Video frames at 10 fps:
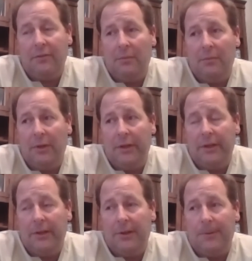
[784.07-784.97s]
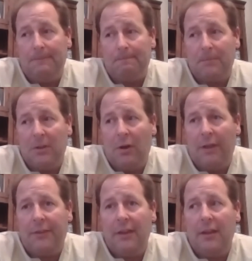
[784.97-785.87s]
But,
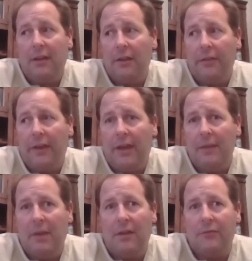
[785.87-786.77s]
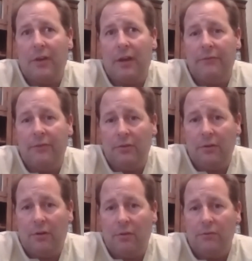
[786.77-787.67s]
I think they may have tried a field
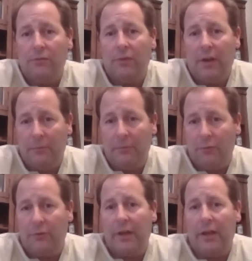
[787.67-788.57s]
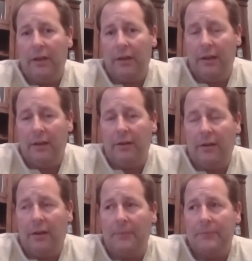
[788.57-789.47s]
goal right before that, and
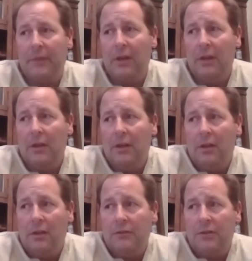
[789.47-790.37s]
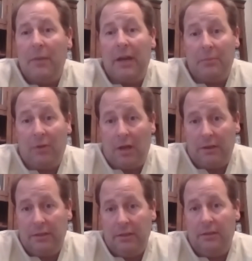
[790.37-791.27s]
somebody
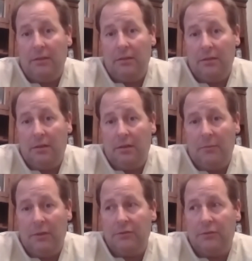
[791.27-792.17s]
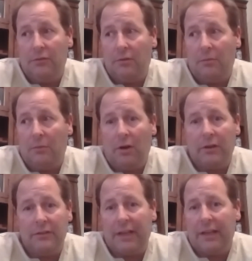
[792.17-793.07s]
blocked it, Israel or
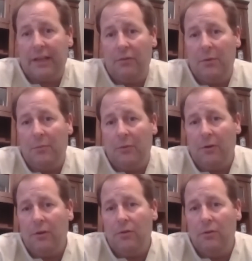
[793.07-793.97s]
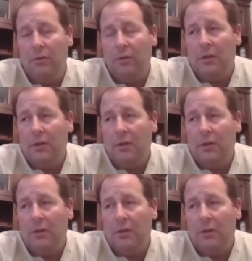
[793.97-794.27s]
Marcus. I can't remember who.